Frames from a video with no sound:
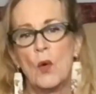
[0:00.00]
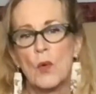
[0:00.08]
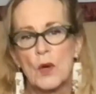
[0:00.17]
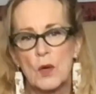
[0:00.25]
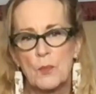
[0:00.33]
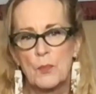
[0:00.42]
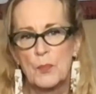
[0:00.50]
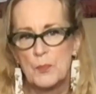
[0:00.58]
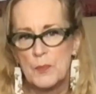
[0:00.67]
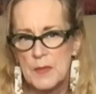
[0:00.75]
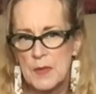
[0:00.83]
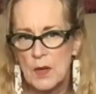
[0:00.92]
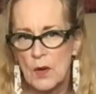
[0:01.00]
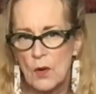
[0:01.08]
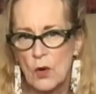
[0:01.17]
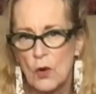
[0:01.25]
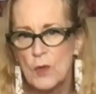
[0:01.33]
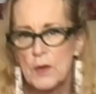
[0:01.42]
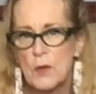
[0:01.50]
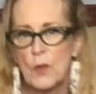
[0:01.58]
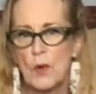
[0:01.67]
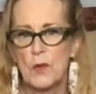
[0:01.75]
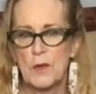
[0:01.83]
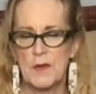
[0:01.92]
gonna hold the
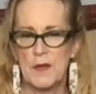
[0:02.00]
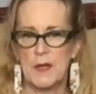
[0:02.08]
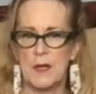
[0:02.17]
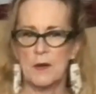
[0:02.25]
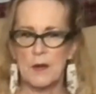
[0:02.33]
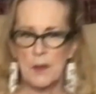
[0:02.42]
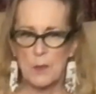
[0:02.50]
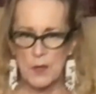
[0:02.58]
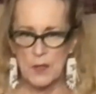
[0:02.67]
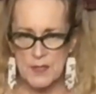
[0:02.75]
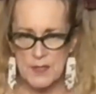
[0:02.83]
roller there, and we're gonna